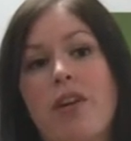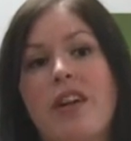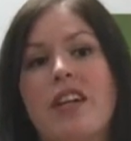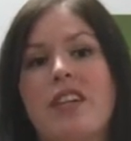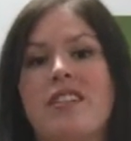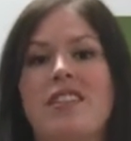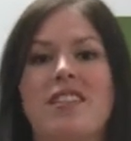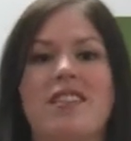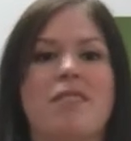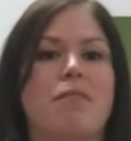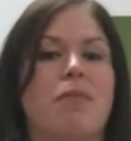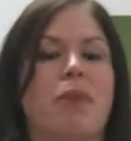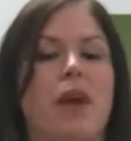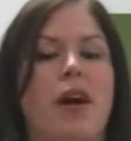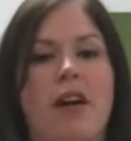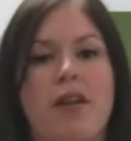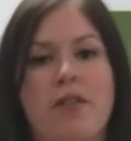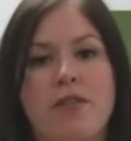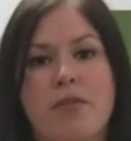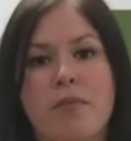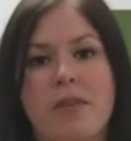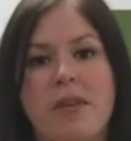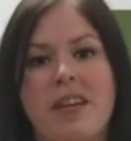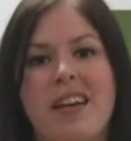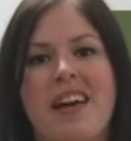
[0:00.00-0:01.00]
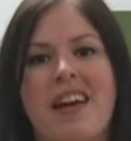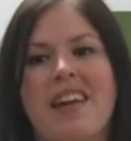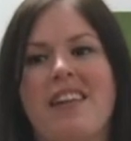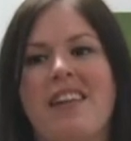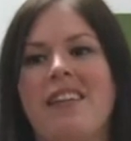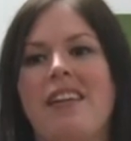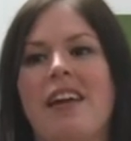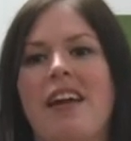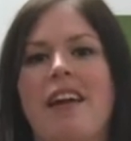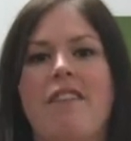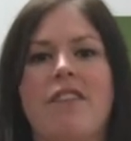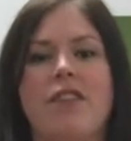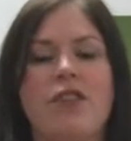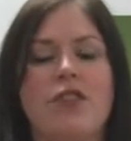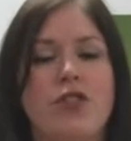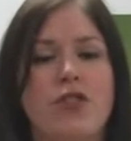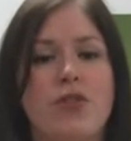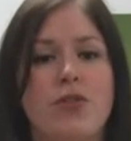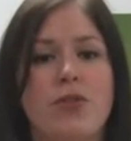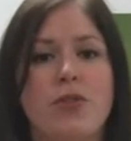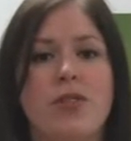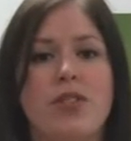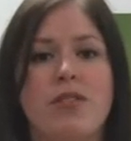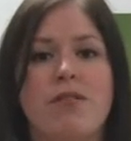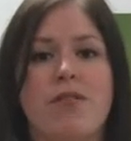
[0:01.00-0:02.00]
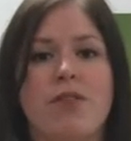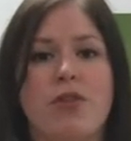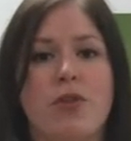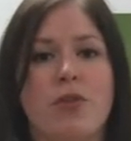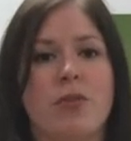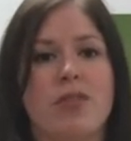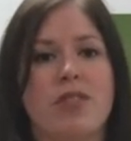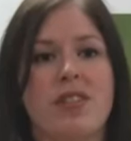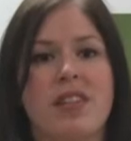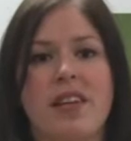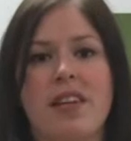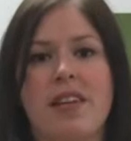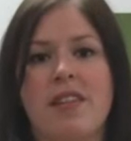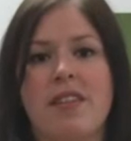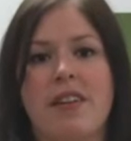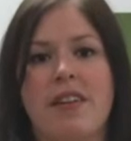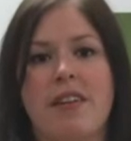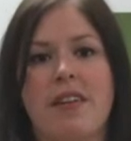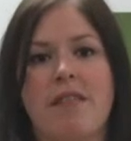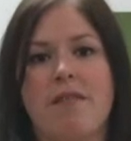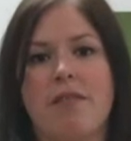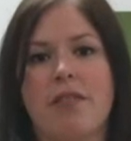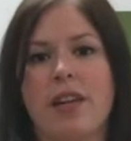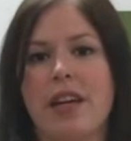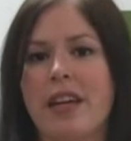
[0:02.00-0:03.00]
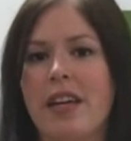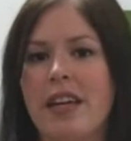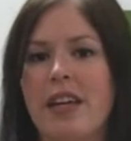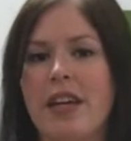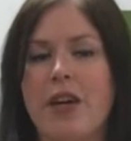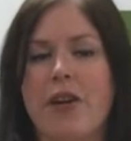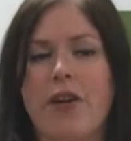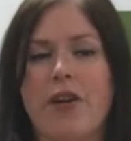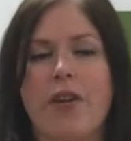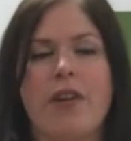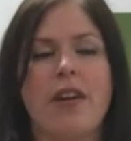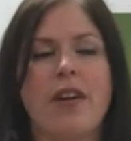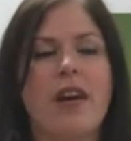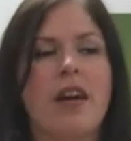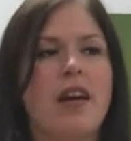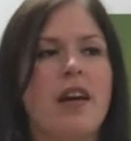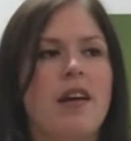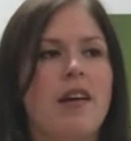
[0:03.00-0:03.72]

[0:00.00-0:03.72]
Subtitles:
It didn't bother me. I didn't have issues if there was anything like here.